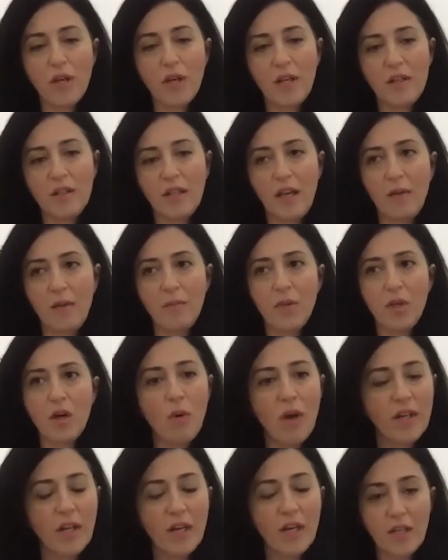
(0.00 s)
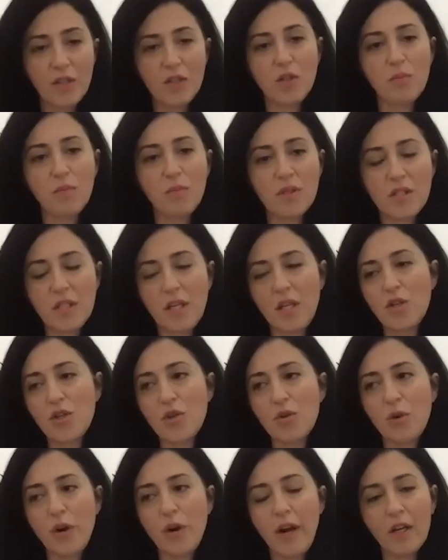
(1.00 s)
and I'm 100%
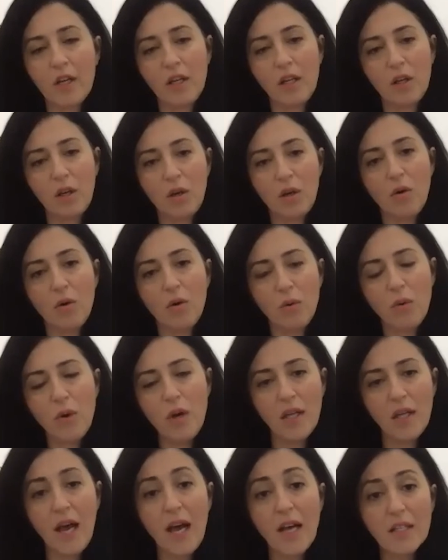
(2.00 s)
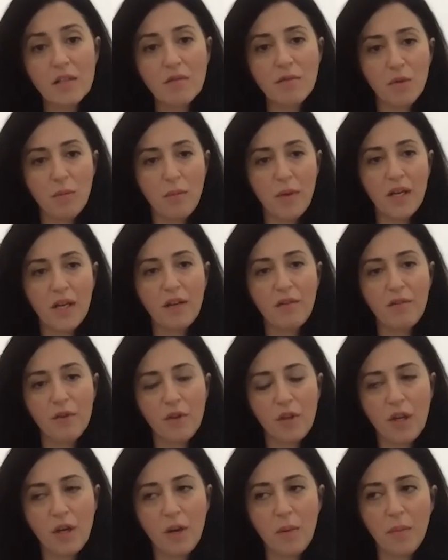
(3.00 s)
sure I can go and ask for money for
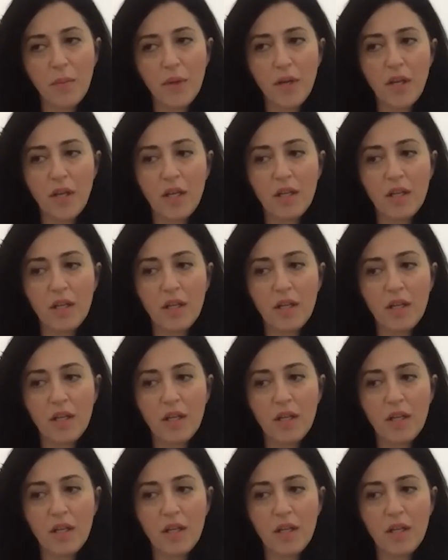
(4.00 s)
the company.